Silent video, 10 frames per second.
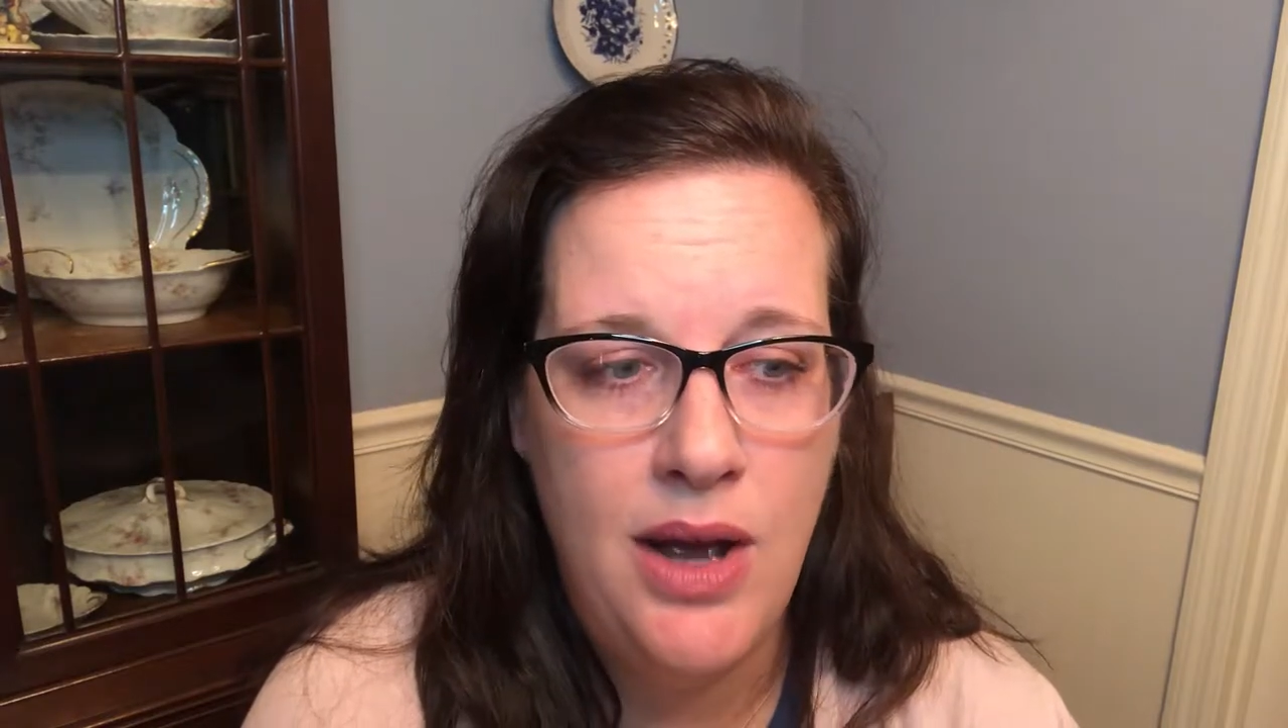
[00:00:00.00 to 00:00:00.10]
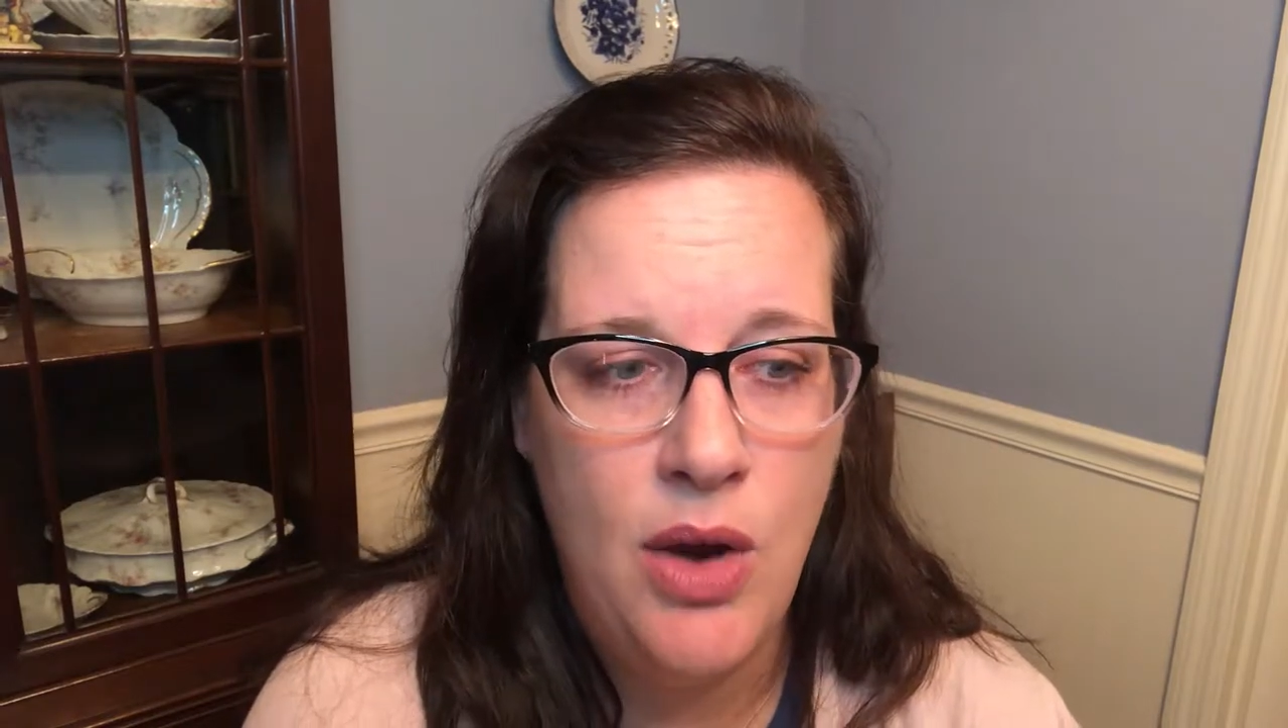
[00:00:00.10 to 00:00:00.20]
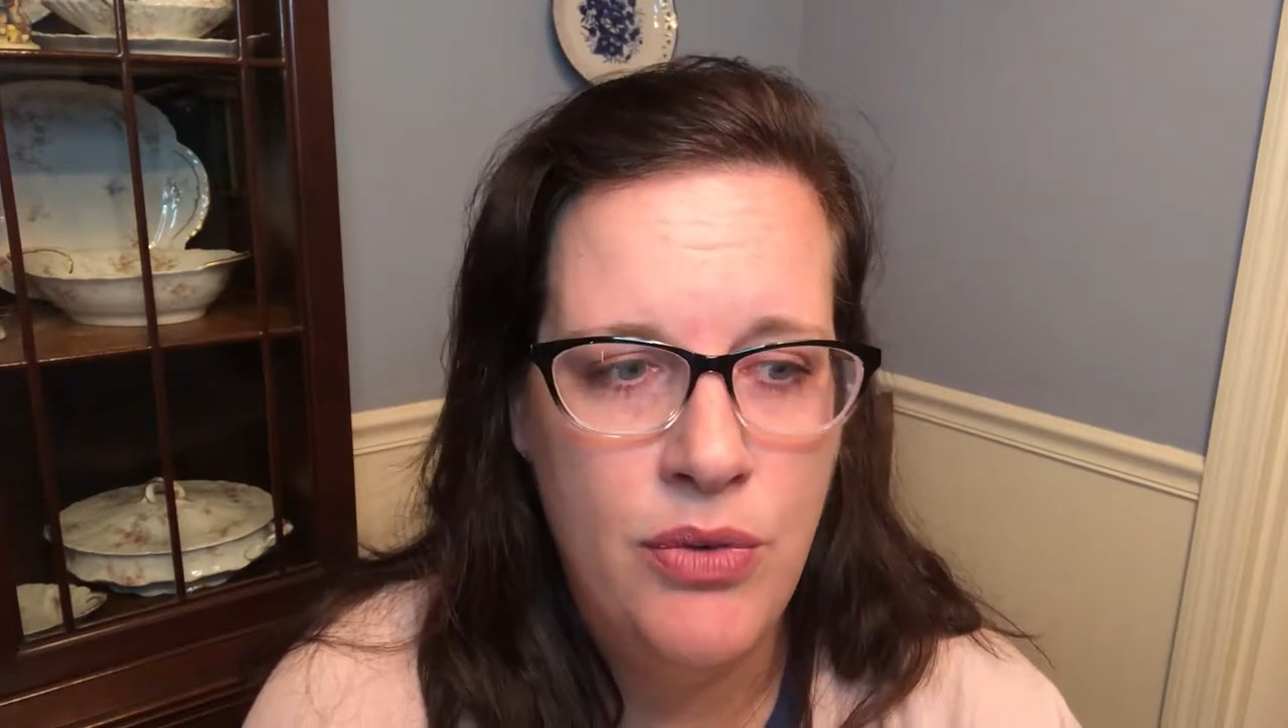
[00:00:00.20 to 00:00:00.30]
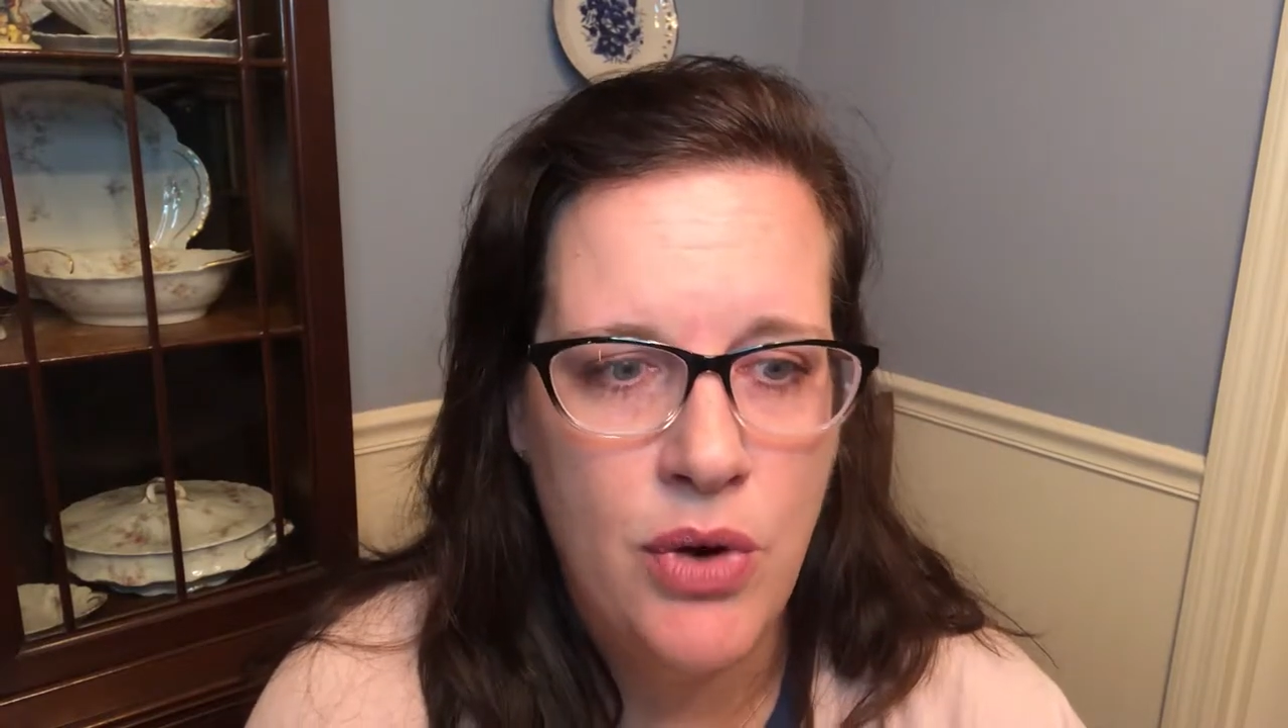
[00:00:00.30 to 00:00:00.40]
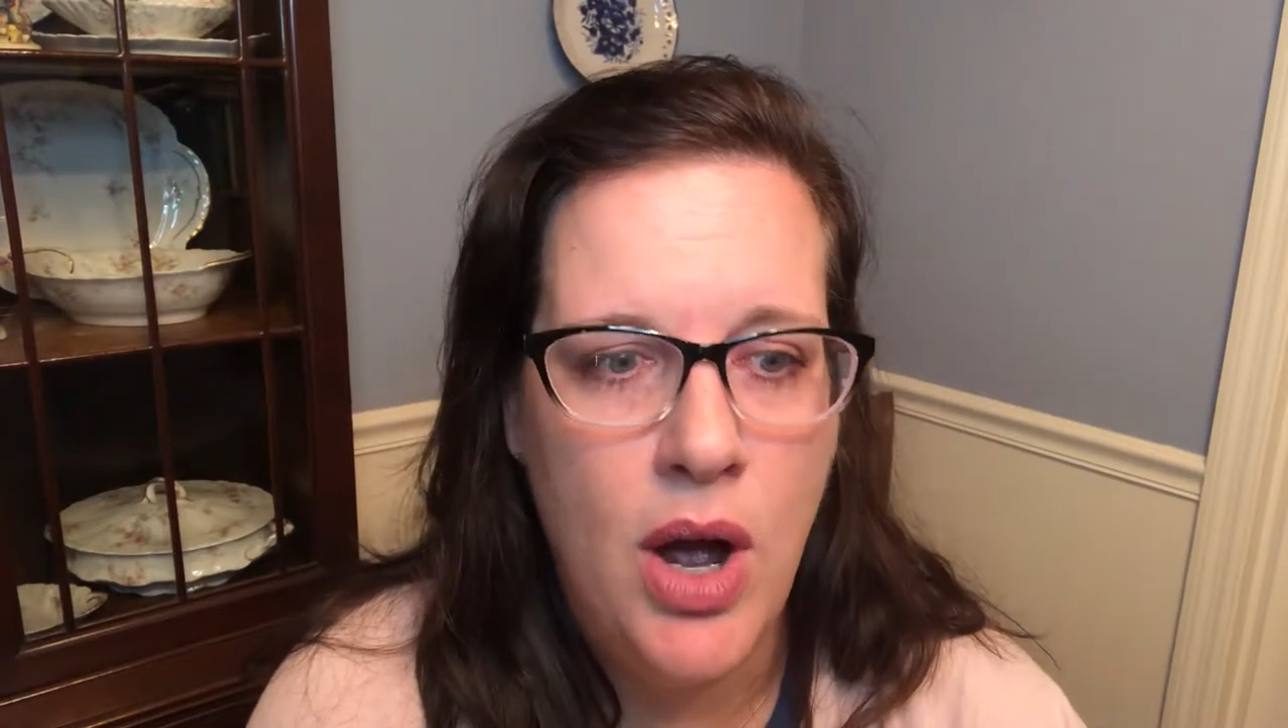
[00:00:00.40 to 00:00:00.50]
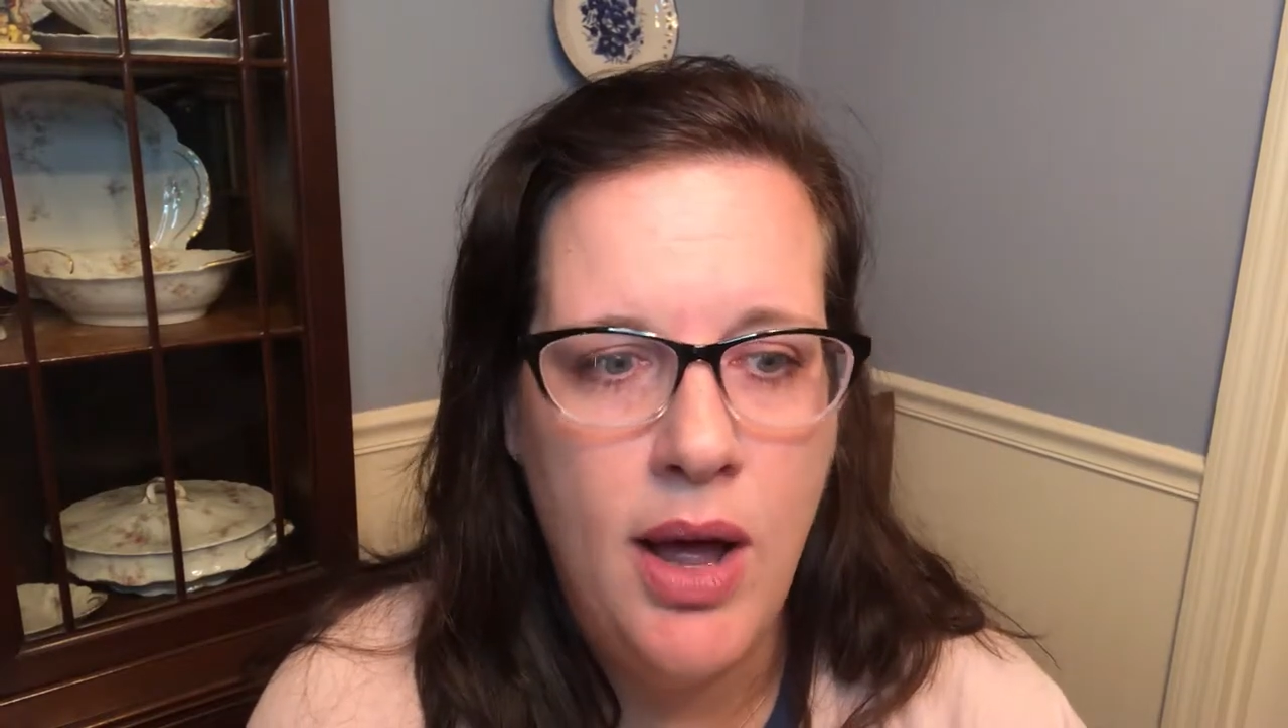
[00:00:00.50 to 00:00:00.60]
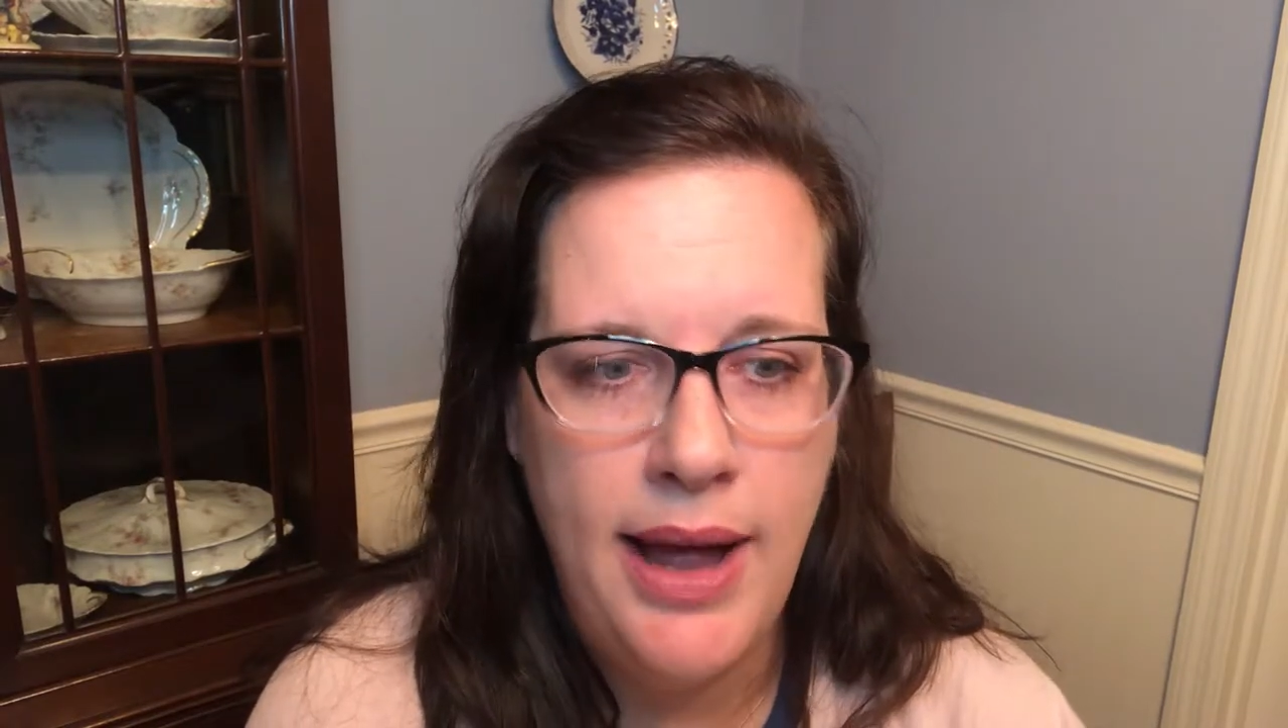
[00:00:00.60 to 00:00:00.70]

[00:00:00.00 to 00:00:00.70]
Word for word: overall